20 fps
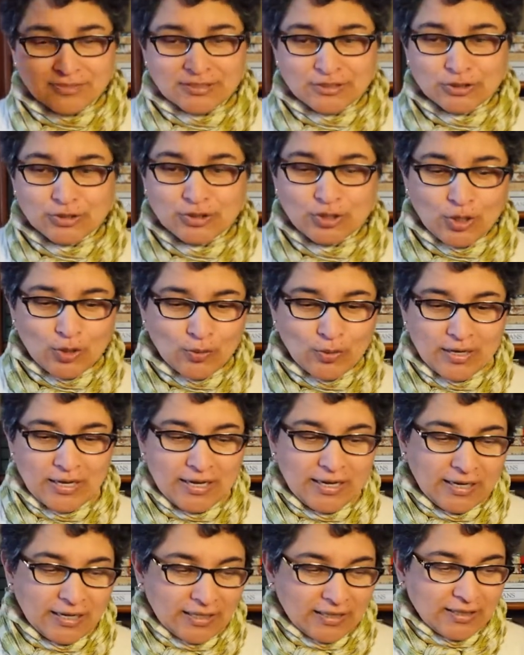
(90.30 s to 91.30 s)
So
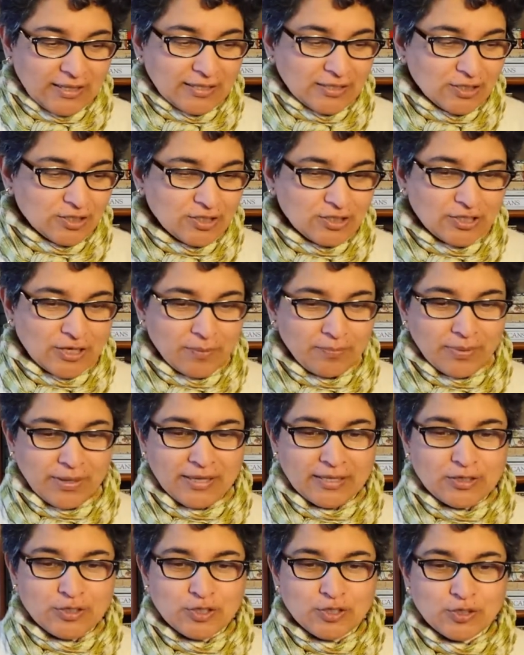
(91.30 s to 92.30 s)
let's jump
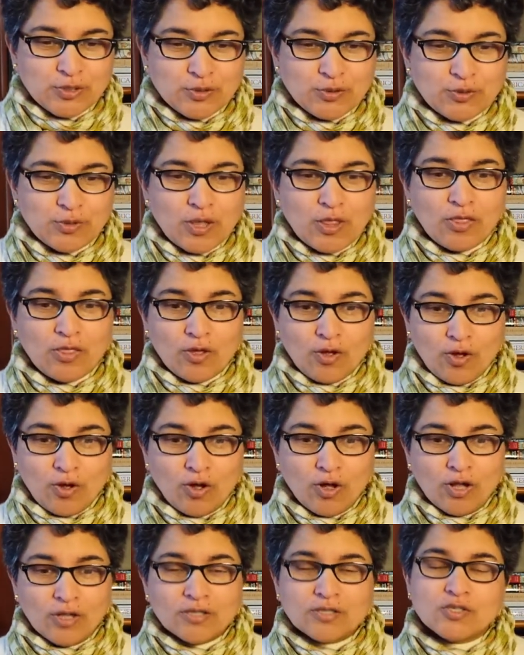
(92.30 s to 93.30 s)
into the
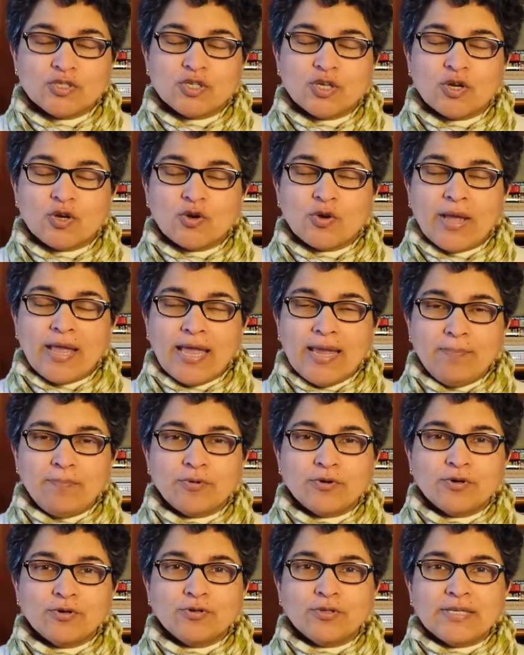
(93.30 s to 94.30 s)
haul. So
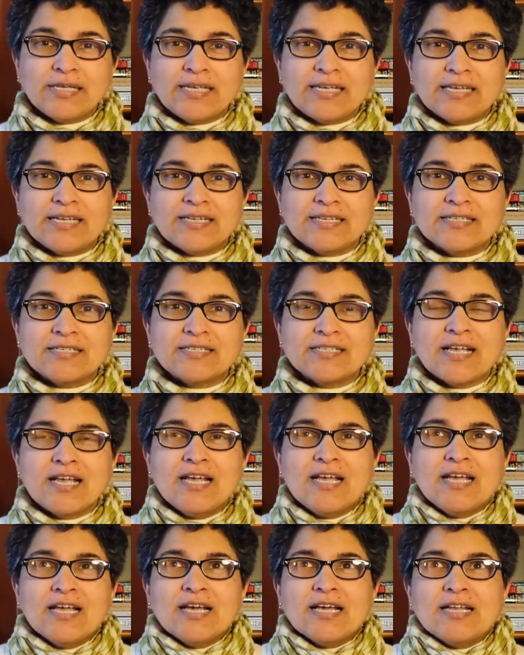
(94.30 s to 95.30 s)
April is
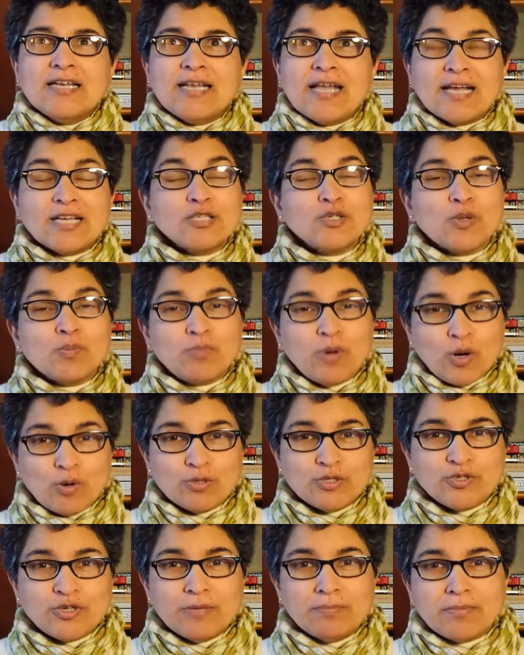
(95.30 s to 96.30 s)
National
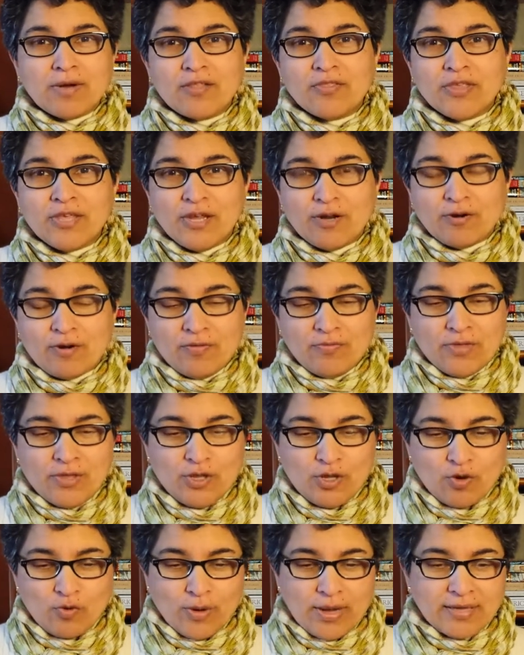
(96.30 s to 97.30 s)
Poetry Month here in the
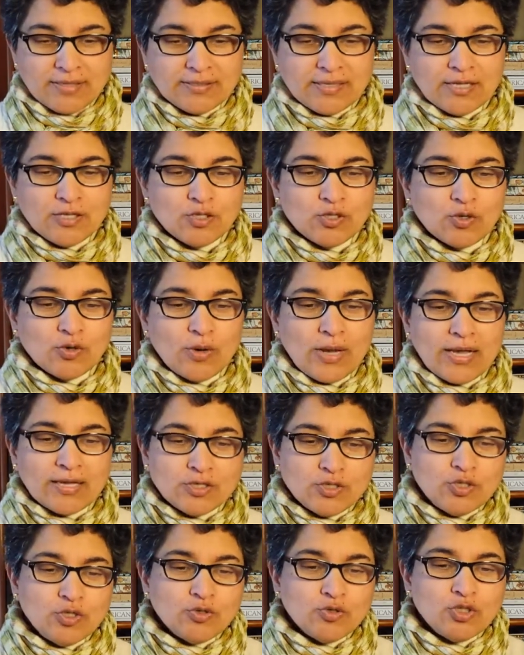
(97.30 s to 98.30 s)
US, and so
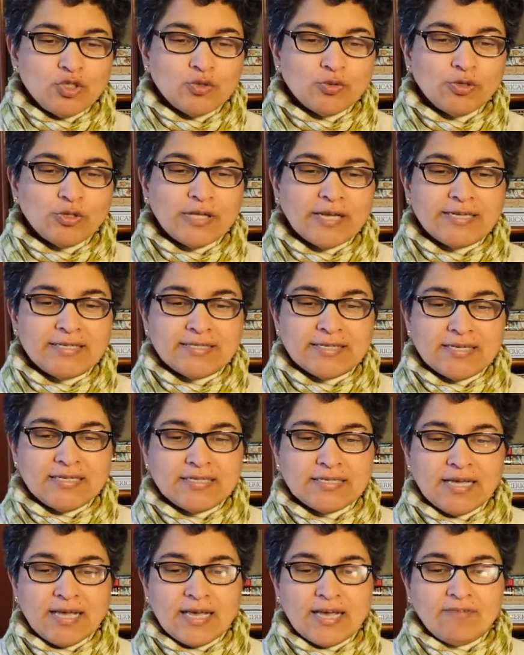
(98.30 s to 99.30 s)
as usual, I tend
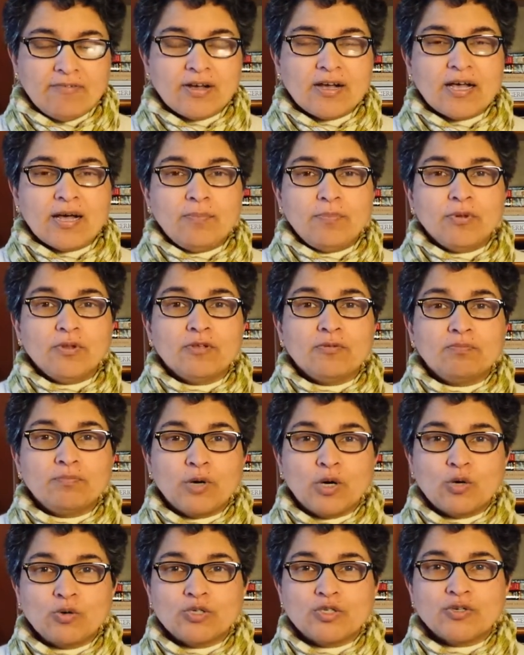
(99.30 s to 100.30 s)
to have a couple of
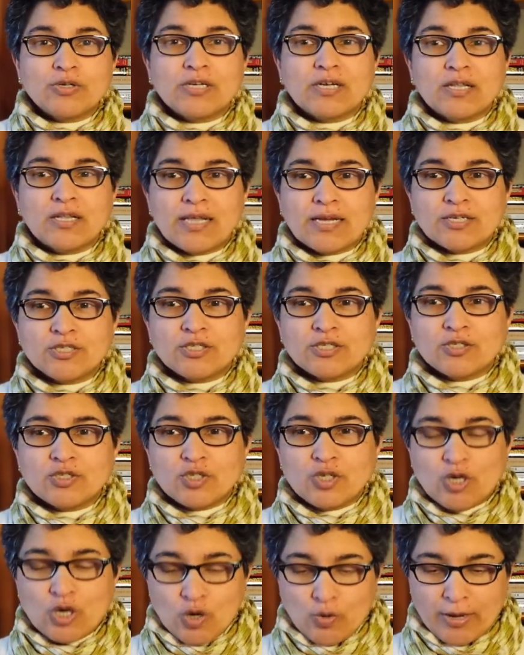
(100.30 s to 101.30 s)
poetry collections
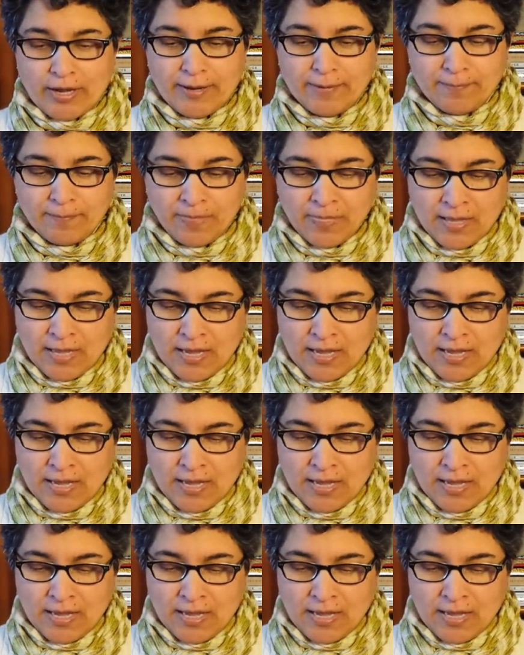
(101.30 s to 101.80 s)
going.